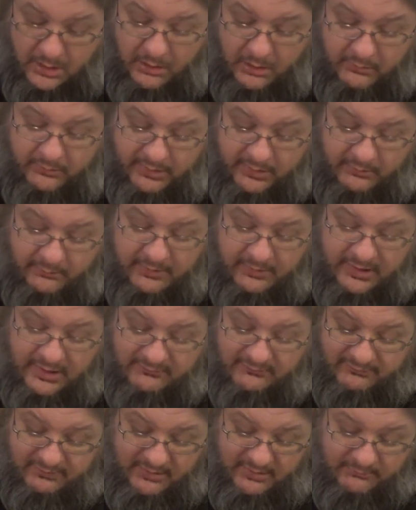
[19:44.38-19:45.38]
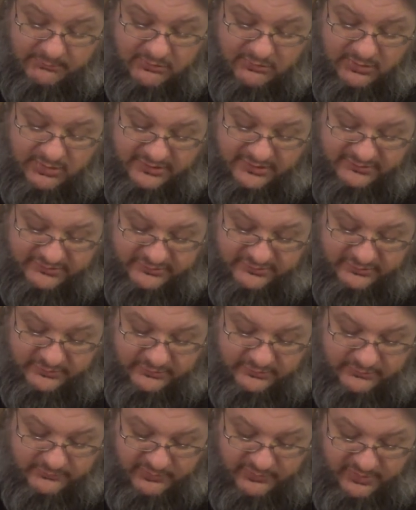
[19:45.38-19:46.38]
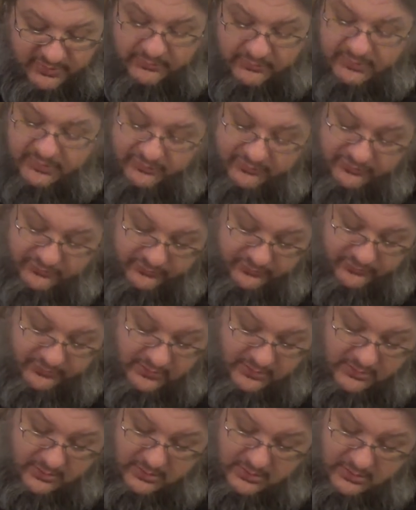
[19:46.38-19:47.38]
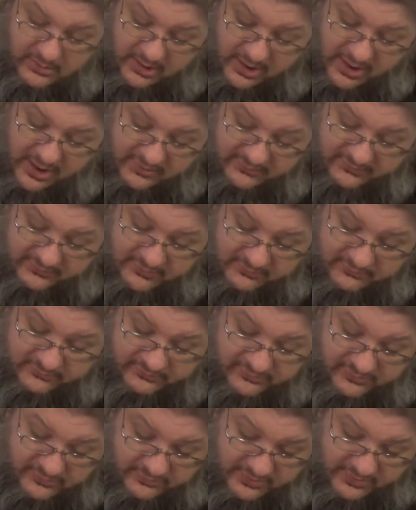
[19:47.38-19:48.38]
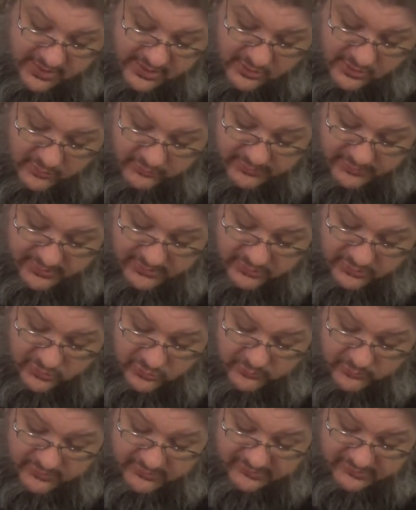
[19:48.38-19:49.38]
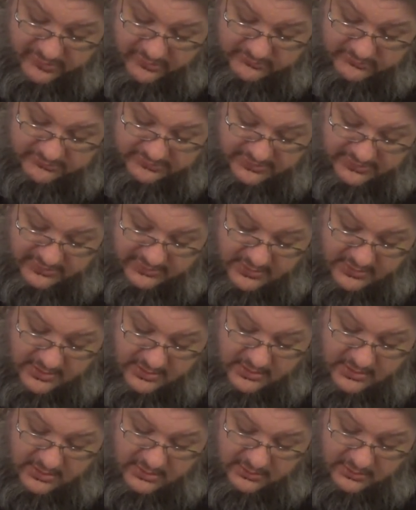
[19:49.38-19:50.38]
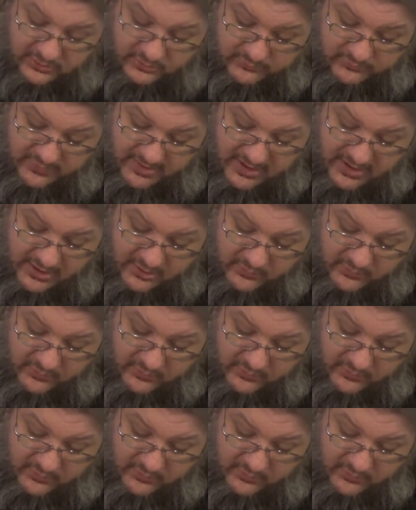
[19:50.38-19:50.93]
Okay, we have a +2 bonus exosuit helmet. Humans only. You may